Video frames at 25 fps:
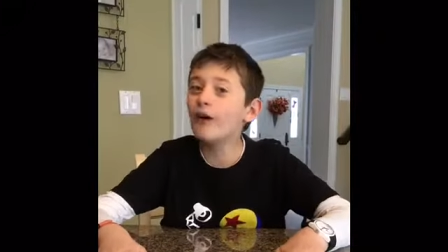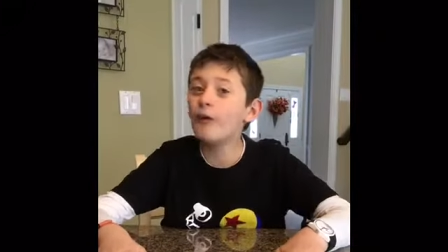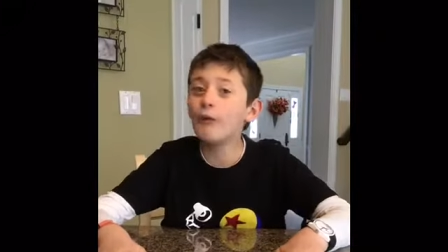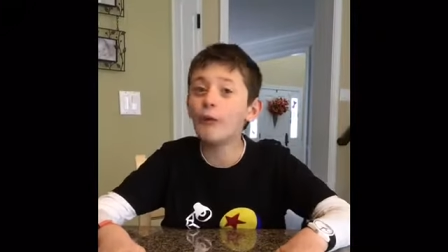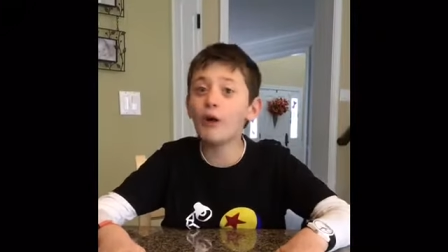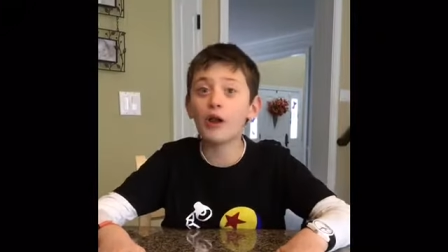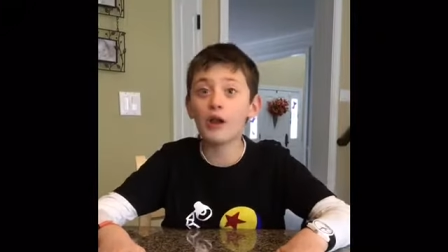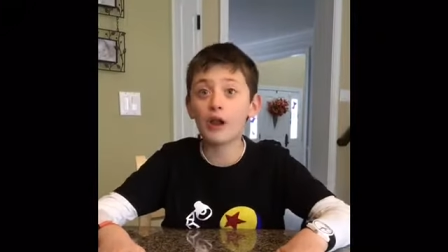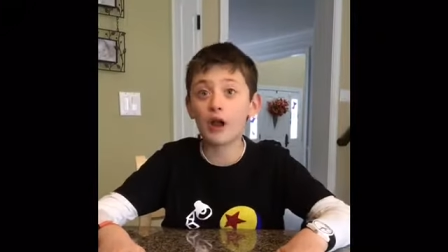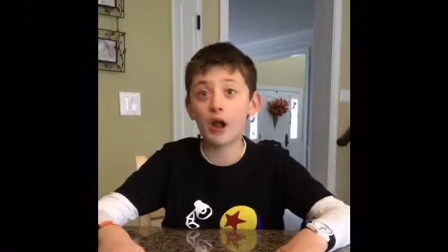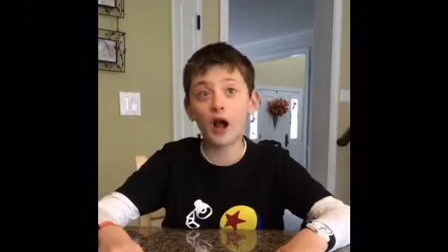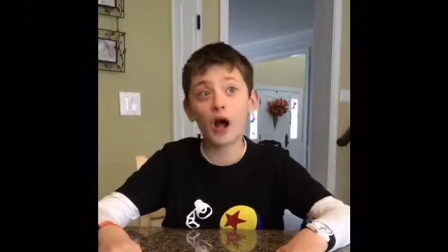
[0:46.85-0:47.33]

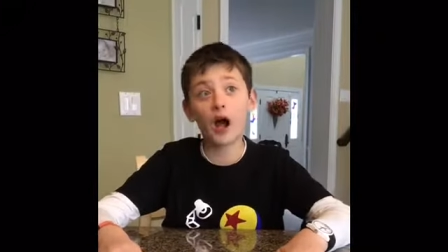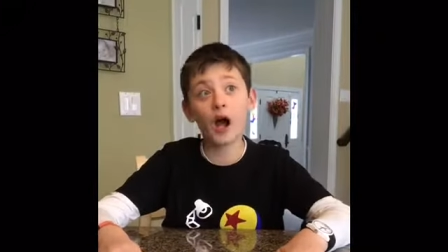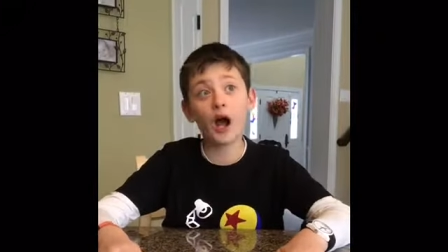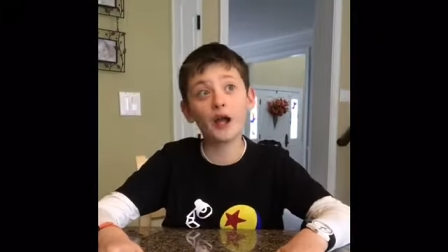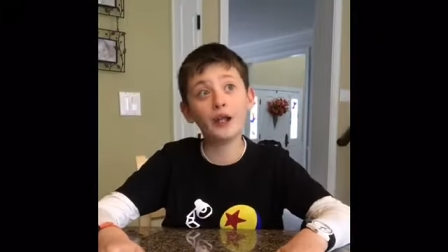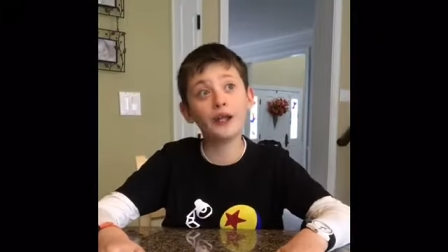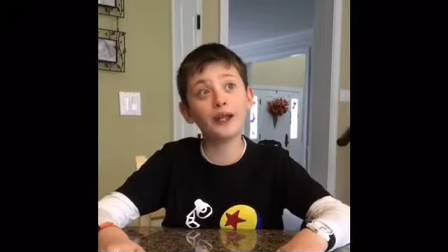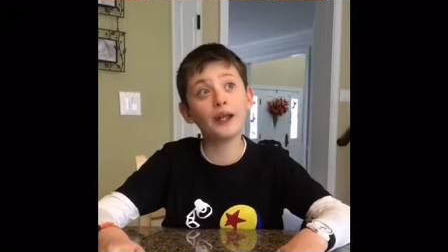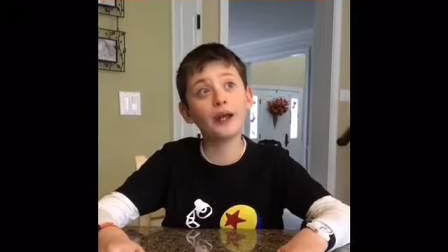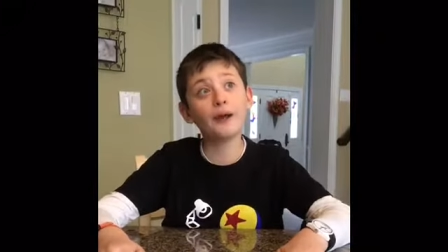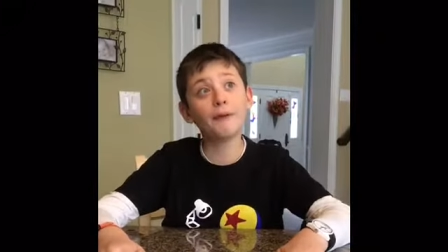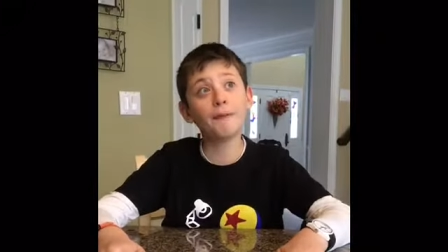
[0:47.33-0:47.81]
Well,
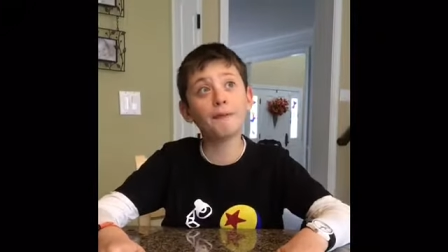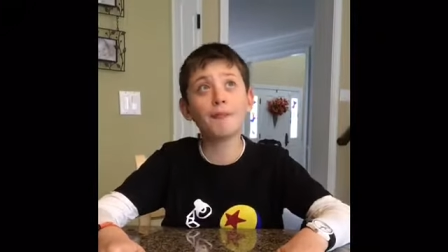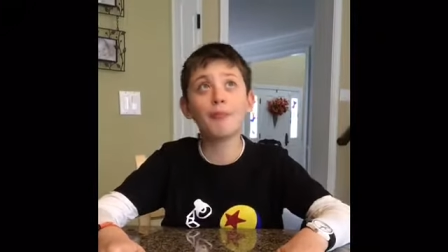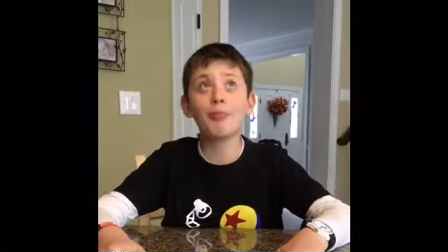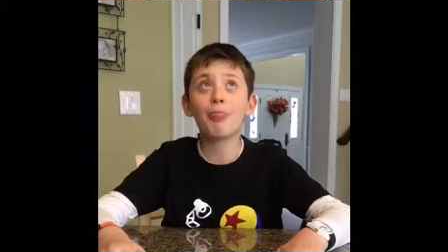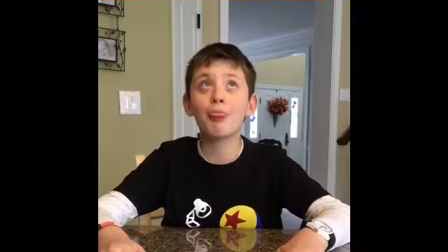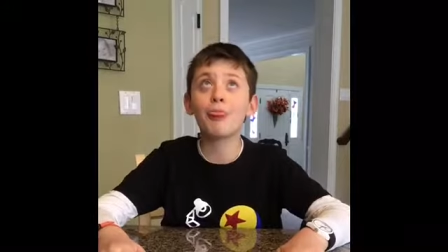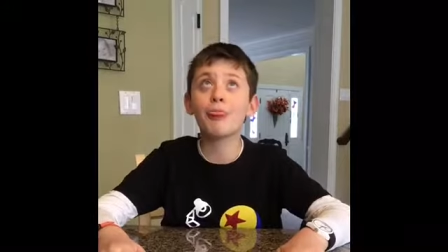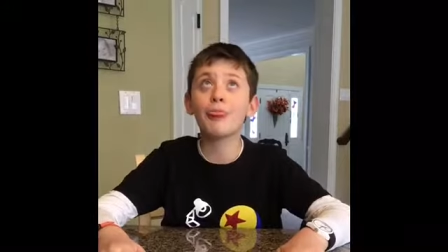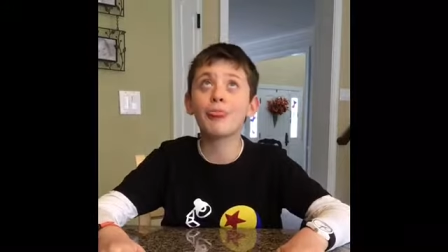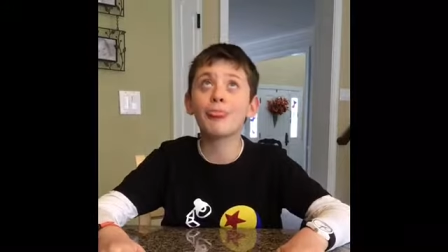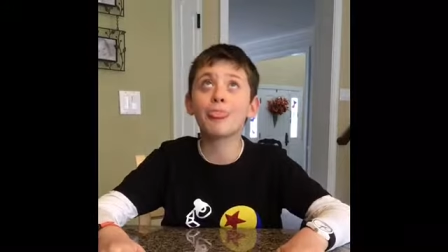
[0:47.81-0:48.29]
I
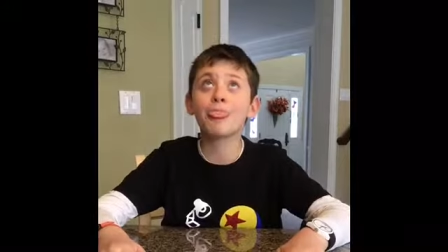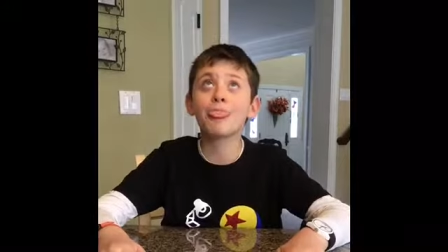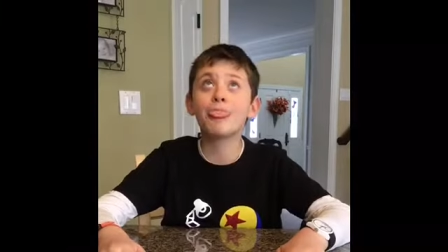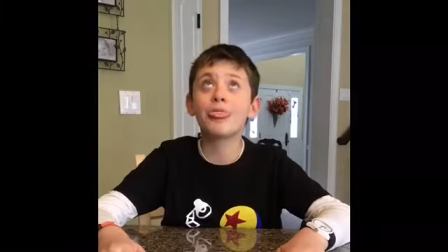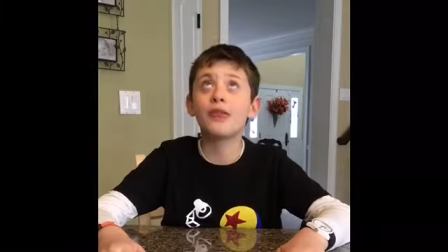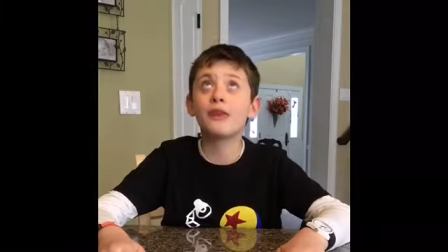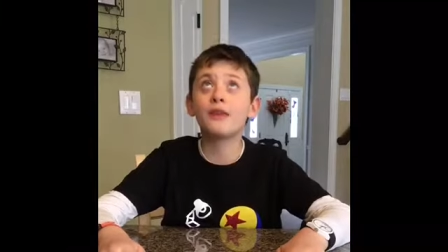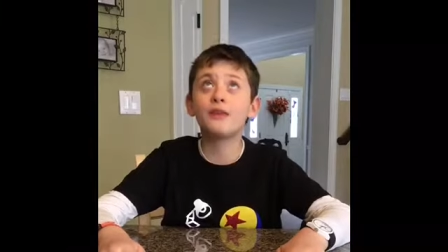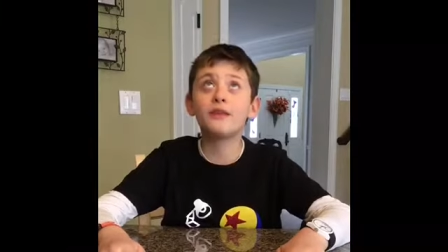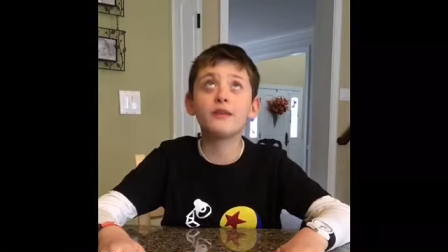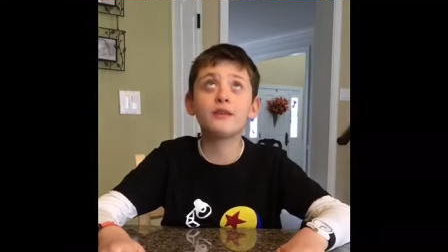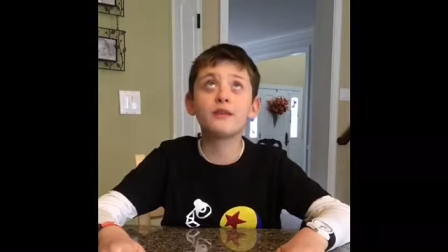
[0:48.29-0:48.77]
am.
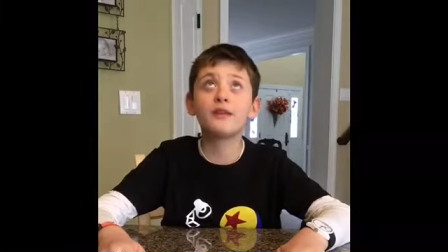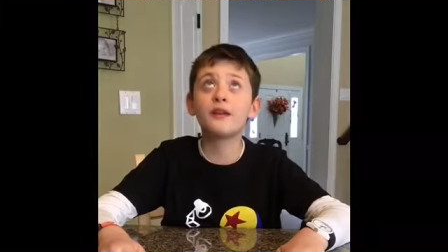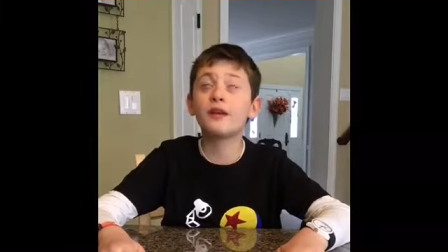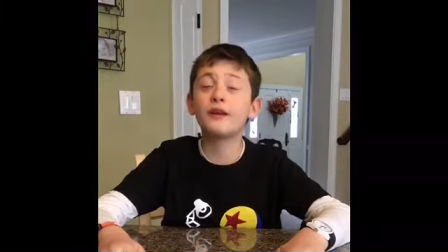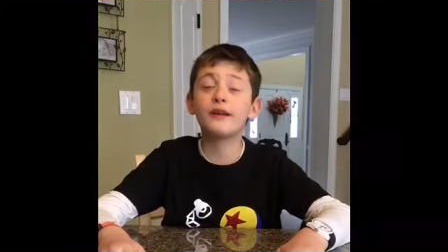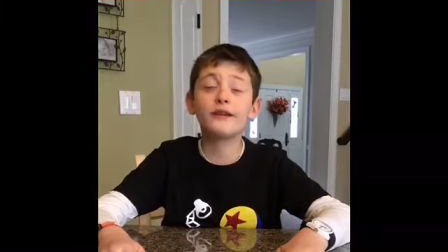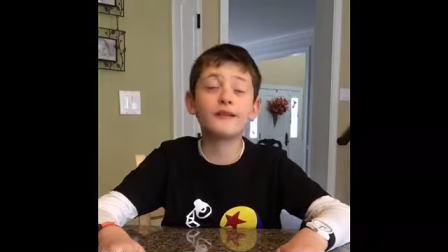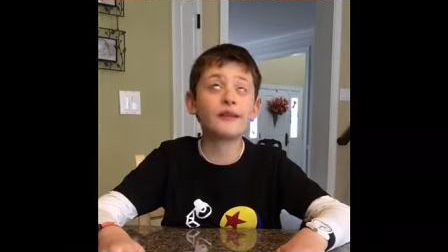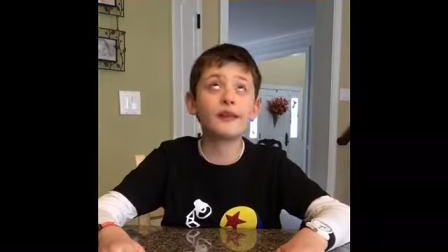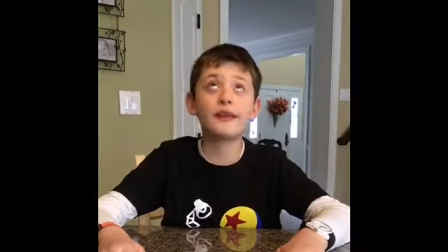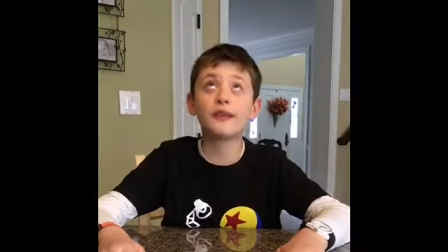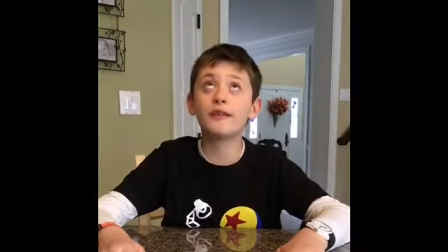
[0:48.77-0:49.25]
It's
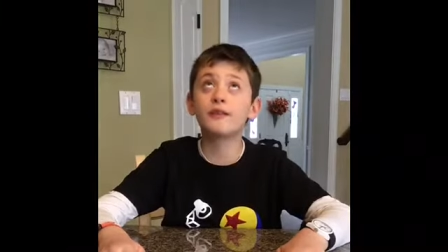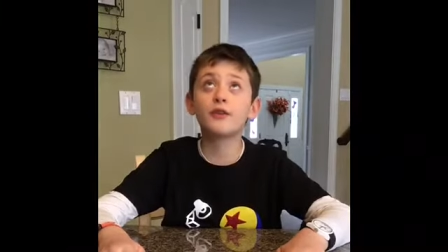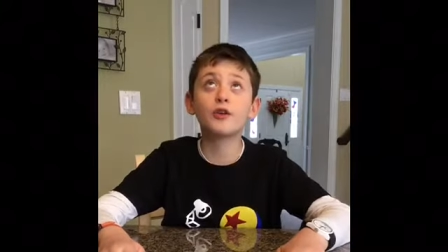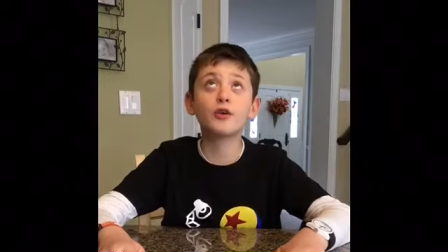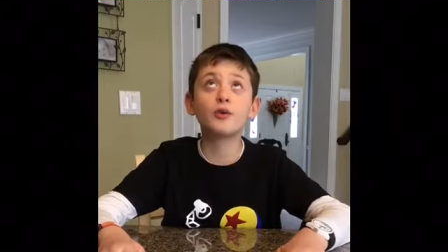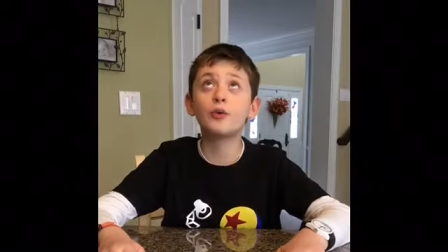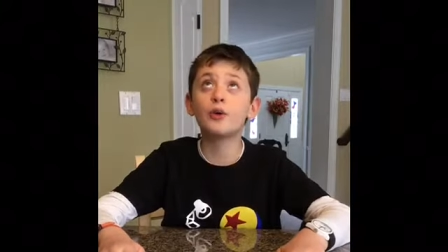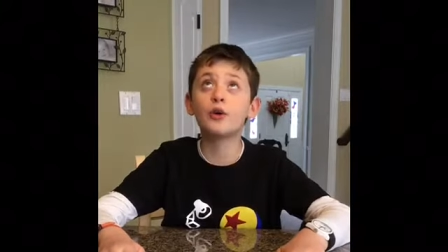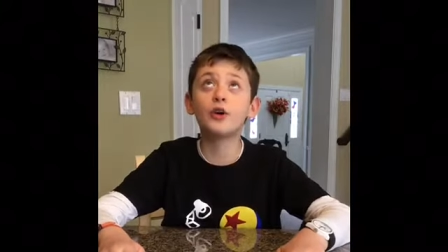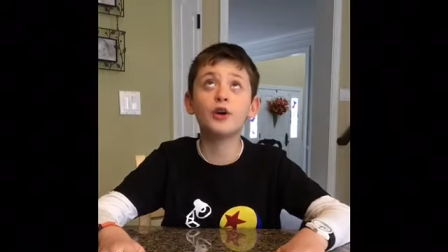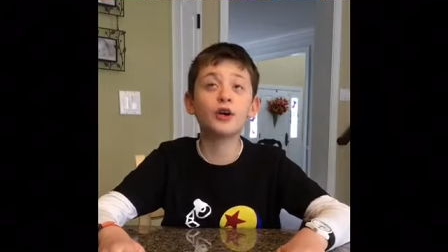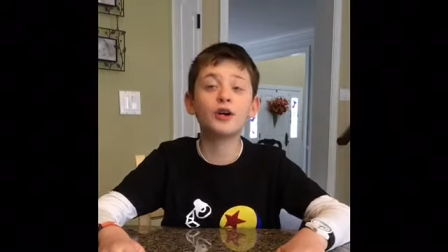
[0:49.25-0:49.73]
going to taste
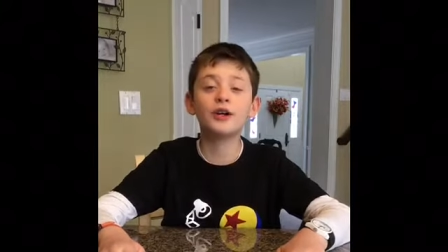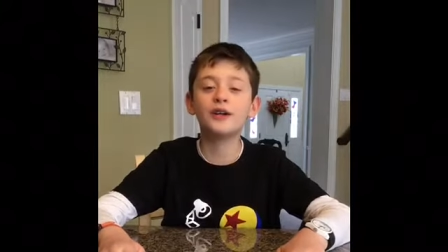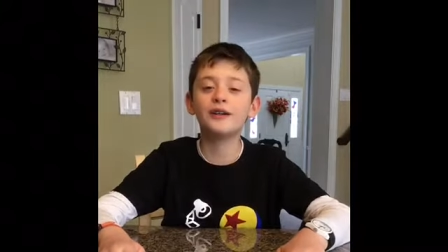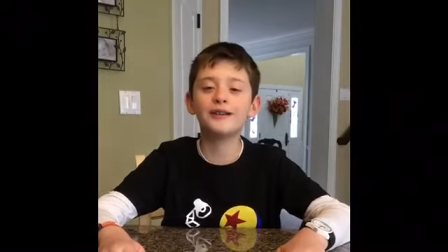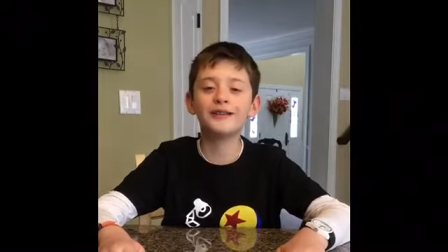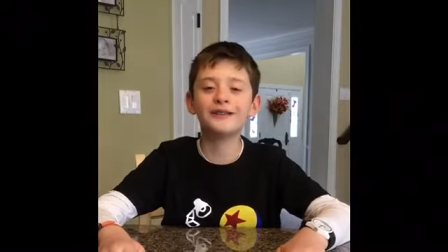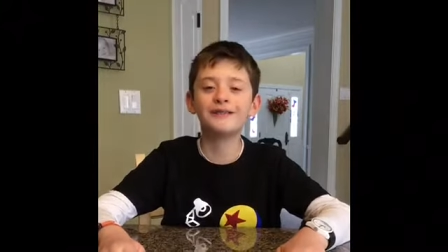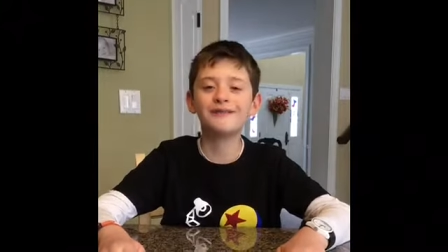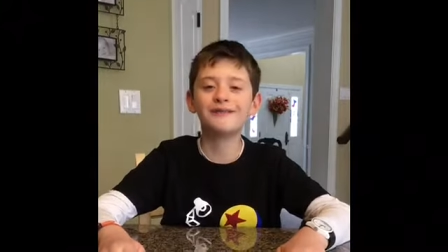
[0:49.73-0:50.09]
so good.